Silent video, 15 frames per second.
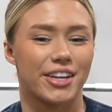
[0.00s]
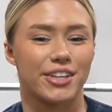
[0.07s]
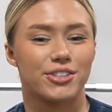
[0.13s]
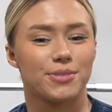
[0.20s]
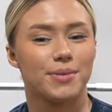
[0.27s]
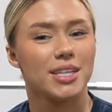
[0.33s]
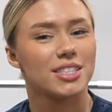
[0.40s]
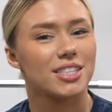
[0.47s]
Thank
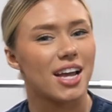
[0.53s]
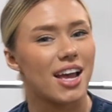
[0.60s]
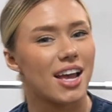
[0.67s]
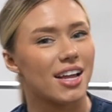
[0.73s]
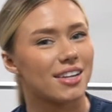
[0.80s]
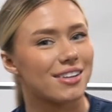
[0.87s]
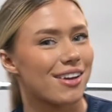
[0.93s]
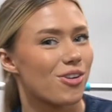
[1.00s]
you so much,
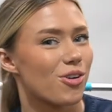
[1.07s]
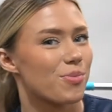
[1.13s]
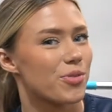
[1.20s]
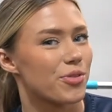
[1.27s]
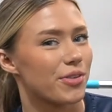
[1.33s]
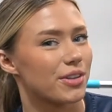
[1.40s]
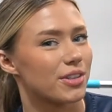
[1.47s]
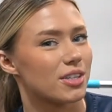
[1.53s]
and I
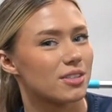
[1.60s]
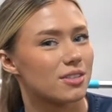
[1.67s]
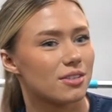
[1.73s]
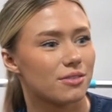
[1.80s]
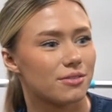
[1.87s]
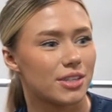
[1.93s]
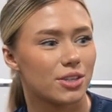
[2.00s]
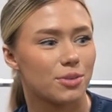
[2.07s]
hope you found
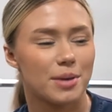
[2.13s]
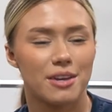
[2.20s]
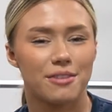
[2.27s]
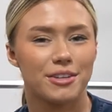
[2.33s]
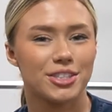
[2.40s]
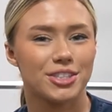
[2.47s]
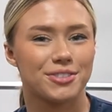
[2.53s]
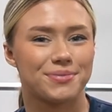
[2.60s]
this video
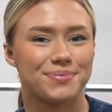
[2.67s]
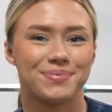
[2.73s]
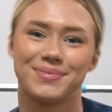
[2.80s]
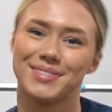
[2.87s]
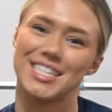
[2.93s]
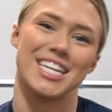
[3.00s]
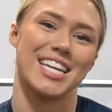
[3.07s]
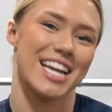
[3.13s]
beneficial.
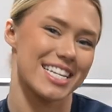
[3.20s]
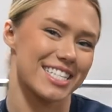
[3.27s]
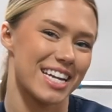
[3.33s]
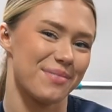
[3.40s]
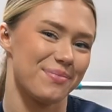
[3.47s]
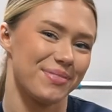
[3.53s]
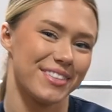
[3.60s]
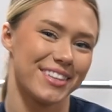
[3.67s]
See you
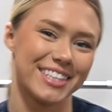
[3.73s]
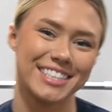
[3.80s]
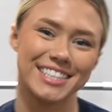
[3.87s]
next time.